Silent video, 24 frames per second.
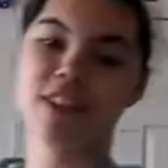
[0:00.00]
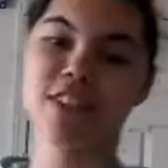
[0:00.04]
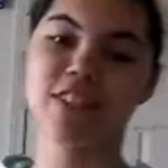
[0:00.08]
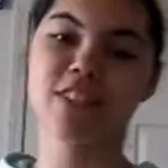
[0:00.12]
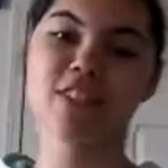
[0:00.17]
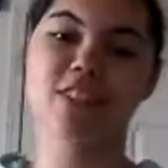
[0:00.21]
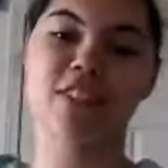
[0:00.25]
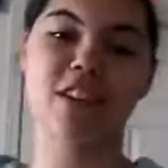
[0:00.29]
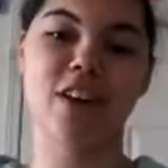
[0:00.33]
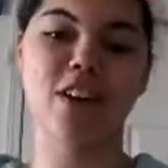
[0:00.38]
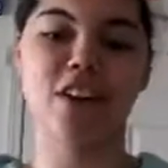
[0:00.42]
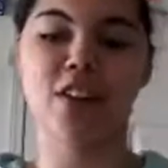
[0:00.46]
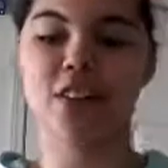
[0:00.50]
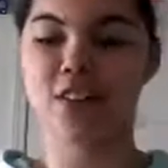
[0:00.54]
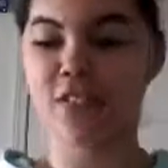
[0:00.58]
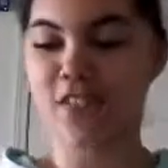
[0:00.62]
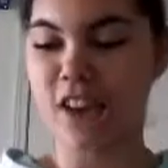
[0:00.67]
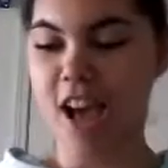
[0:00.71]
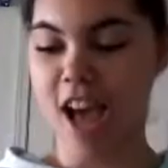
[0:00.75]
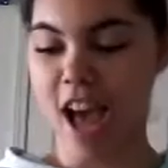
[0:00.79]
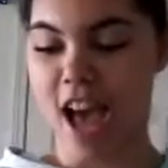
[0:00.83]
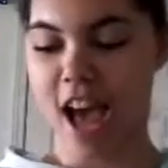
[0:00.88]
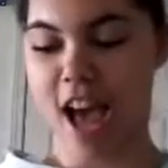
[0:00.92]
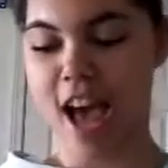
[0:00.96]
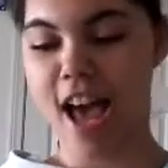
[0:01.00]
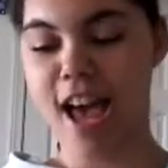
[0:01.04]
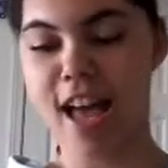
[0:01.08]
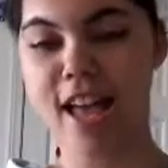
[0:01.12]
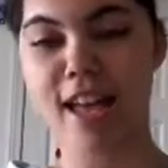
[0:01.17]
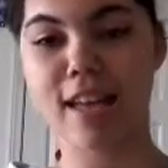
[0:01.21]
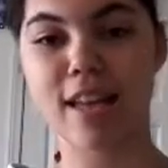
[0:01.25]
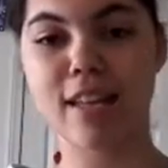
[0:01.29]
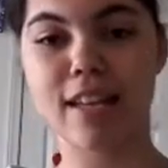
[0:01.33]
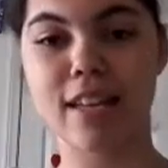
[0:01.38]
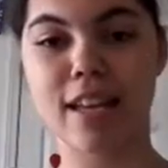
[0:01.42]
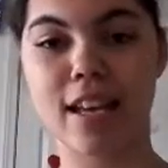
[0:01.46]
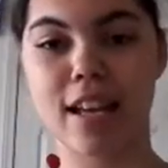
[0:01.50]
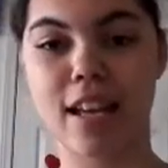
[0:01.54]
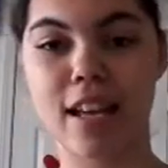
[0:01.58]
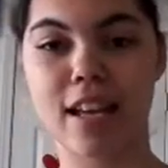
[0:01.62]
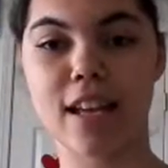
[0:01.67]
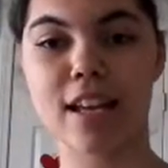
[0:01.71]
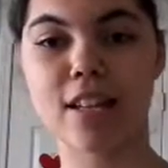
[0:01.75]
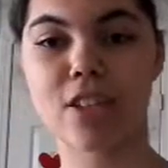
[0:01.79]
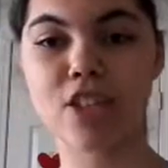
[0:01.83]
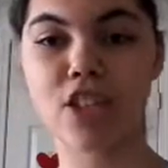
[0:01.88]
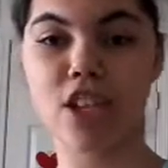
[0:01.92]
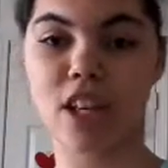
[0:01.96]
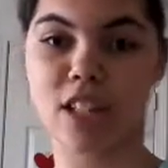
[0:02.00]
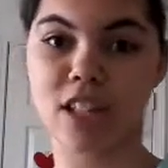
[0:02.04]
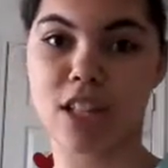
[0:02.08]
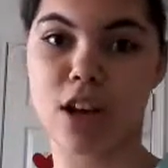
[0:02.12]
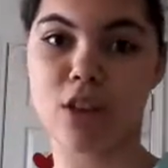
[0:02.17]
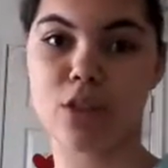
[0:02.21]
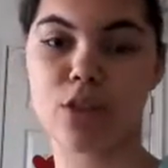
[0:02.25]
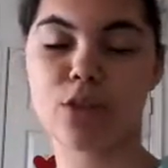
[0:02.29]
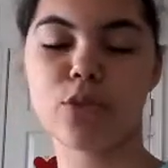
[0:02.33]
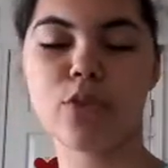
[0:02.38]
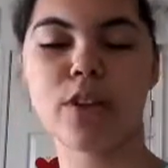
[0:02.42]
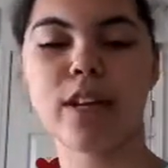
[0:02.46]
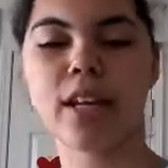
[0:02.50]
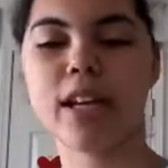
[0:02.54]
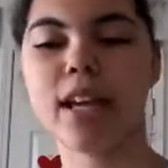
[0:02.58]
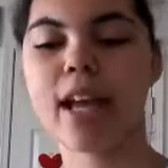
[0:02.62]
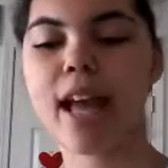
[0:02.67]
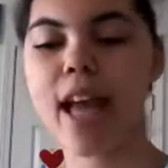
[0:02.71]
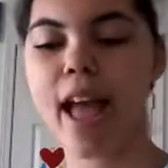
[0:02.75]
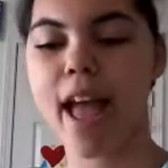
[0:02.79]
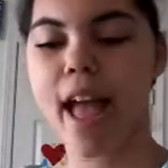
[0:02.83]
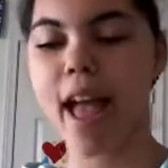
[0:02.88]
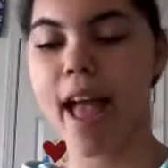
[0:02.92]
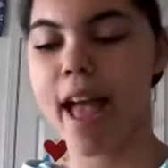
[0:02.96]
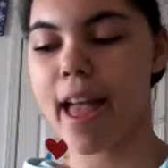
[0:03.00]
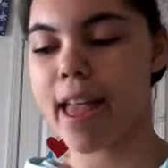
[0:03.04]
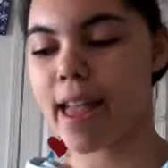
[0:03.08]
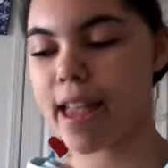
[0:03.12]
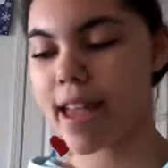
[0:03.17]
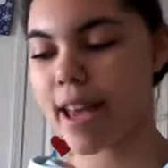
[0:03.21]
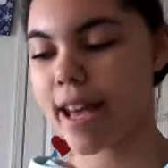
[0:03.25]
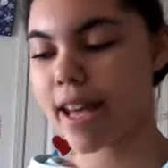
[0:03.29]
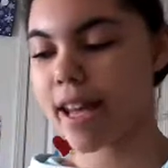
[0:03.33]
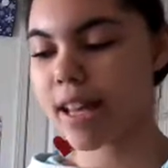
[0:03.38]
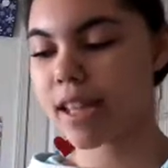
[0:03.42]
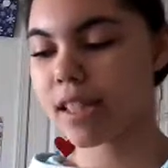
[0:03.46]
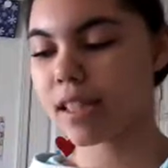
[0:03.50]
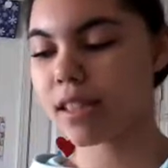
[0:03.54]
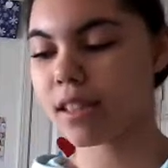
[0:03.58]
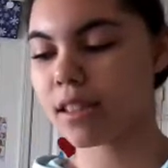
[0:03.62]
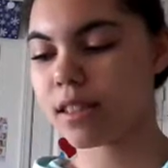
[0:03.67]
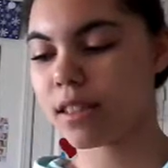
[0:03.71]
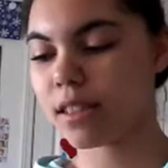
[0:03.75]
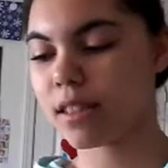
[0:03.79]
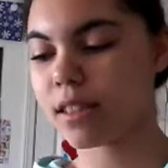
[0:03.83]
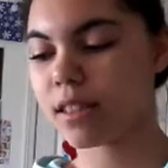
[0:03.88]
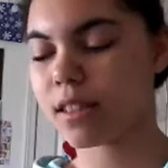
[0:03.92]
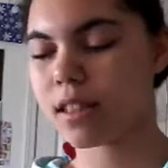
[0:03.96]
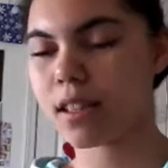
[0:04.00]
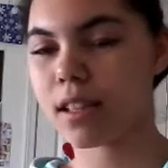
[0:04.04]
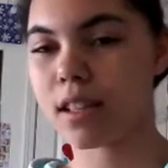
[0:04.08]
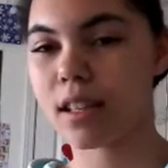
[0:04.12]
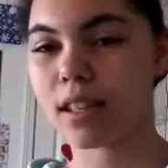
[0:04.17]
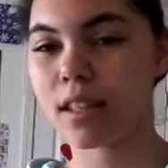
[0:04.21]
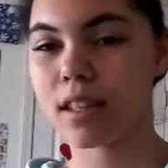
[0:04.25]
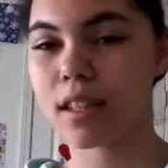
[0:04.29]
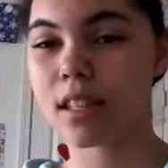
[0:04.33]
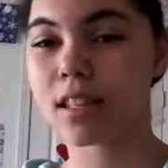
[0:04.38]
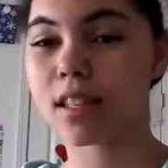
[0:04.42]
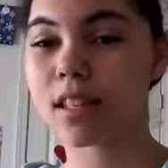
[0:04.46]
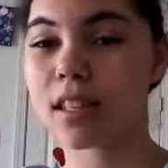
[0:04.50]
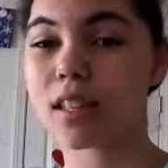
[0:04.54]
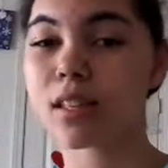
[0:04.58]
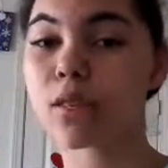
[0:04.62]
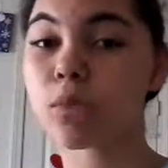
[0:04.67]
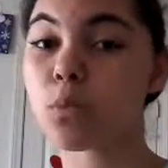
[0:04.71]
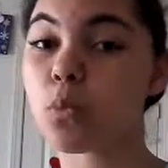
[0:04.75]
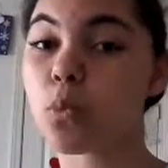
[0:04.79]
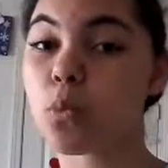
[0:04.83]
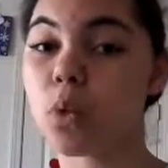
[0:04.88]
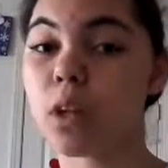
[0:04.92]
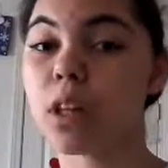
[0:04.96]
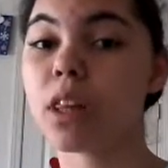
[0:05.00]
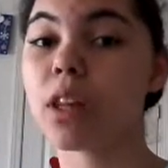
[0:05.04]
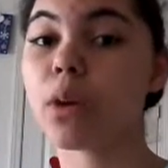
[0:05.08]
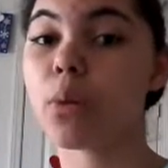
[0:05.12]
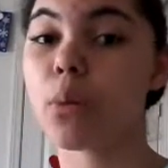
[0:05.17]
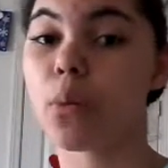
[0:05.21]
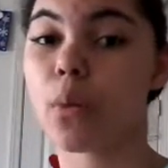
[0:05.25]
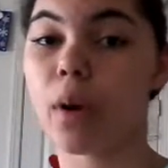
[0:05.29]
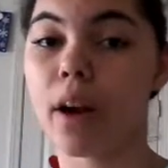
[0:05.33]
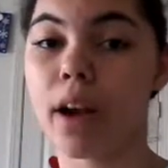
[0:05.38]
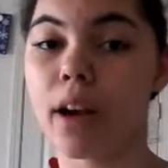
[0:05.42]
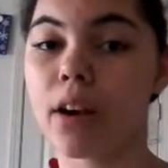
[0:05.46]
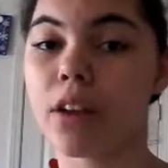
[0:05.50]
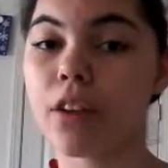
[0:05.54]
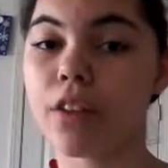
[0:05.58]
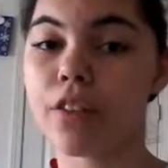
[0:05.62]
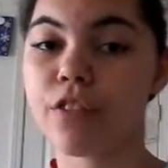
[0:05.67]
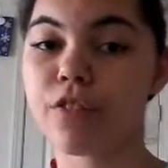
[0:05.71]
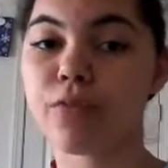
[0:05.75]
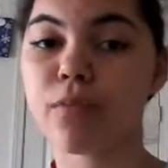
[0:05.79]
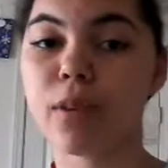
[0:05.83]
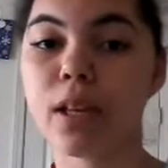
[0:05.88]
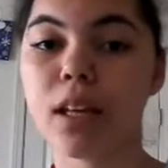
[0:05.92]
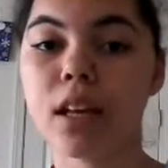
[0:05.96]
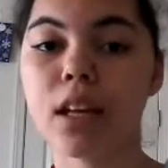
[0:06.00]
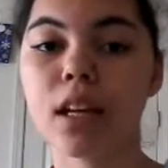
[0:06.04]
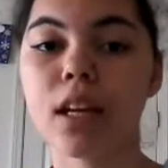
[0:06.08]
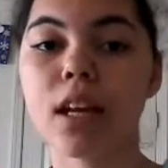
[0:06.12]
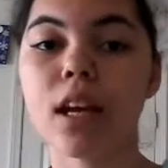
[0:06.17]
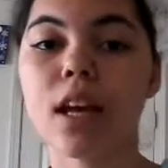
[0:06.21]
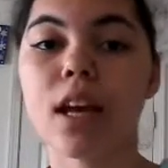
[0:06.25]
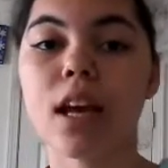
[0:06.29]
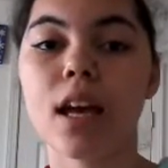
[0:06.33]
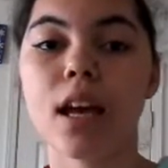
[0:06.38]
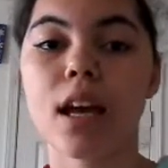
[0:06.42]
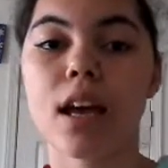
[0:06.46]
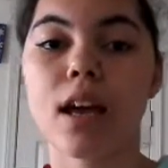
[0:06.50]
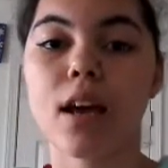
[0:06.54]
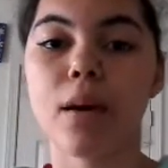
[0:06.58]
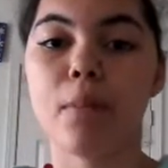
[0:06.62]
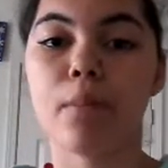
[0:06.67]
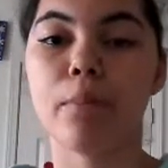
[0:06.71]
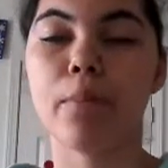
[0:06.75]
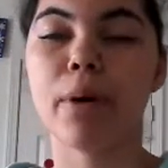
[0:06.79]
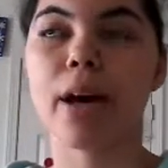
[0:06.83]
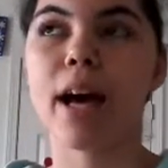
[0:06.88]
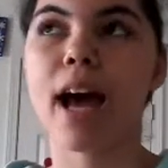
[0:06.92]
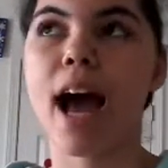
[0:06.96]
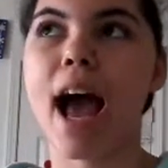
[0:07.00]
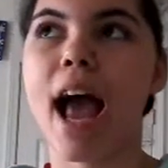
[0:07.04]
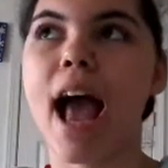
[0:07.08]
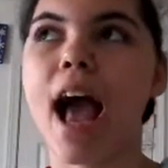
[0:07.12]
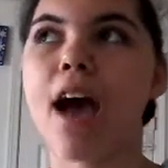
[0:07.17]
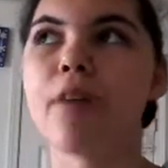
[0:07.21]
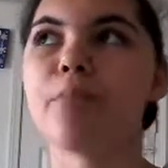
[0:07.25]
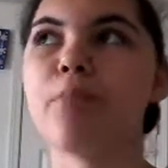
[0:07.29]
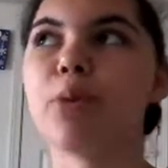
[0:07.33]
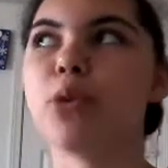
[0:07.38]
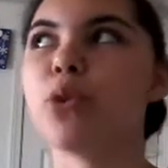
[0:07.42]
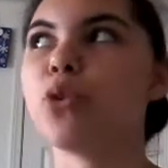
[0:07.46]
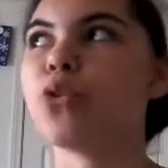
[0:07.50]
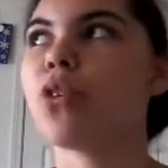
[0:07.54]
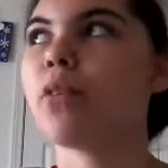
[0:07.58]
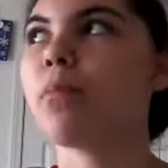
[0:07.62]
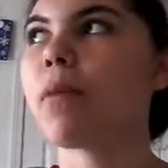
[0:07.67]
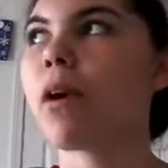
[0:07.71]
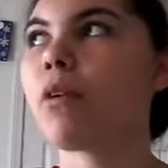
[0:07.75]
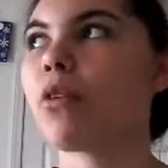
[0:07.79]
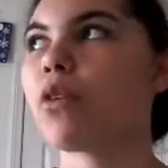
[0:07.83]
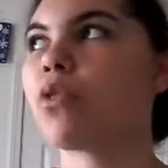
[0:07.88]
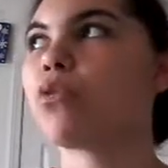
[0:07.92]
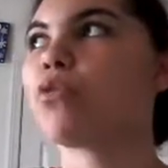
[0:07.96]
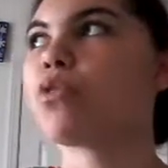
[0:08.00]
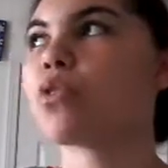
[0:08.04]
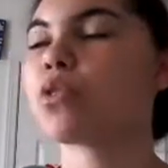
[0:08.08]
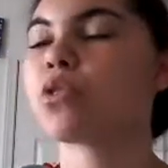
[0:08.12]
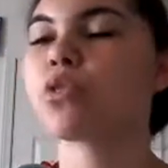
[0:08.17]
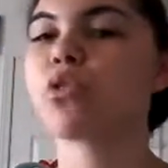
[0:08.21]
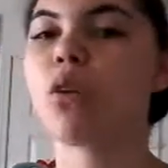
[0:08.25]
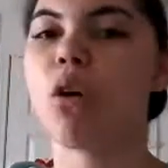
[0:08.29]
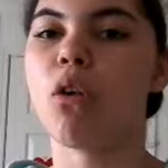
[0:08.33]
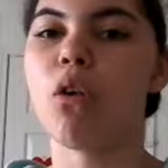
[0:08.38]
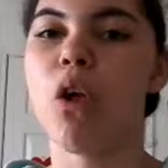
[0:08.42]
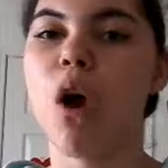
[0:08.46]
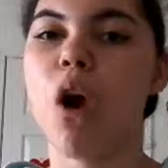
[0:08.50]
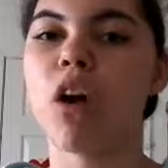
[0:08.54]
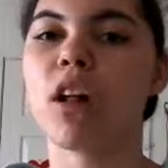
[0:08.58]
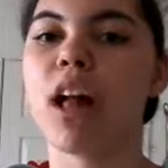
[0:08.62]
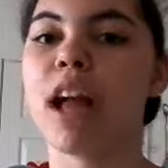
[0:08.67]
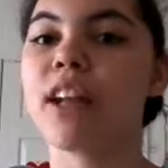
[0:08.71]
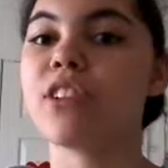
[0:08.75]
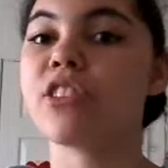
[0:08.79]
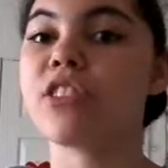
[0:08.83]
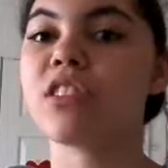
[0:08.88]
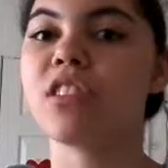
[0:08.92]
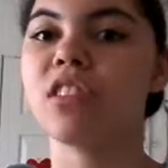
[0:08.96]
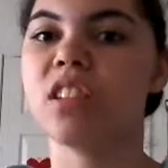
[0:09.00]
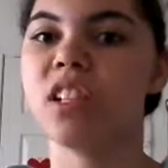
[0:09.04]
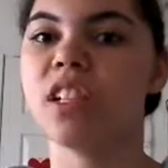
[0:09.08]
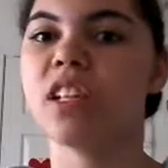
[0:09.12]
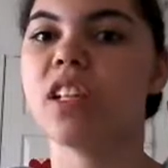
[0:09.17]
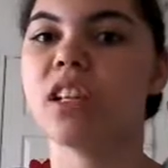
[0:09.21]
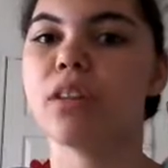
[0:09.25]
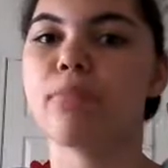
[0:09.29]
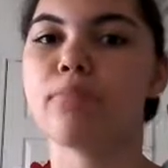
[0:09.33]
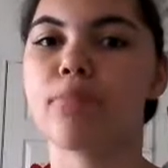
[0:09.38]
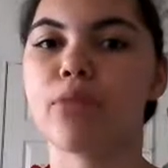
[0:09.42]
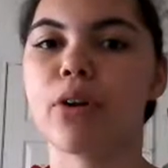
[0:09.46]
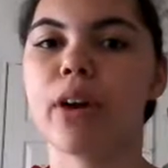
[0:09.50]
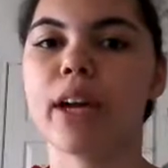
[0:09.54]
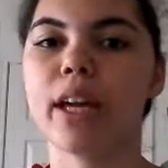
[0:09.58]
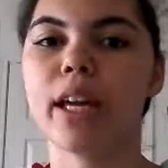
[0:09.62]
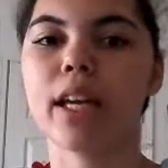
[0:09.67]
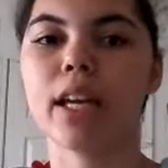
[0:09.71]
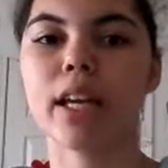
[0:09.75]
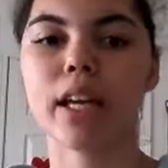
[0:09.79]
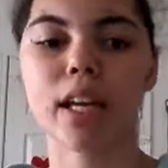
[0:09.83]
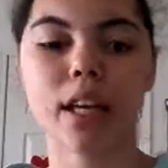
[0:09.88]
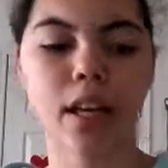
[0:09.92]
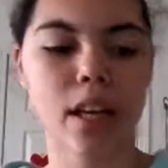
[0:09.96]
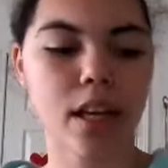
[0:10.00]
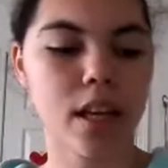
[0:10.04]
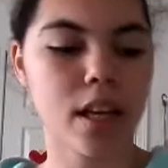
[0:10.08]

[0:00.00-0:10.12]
So I checked out 3, and this is really rare of me, but I have been doing my room for so long, I just needed a break.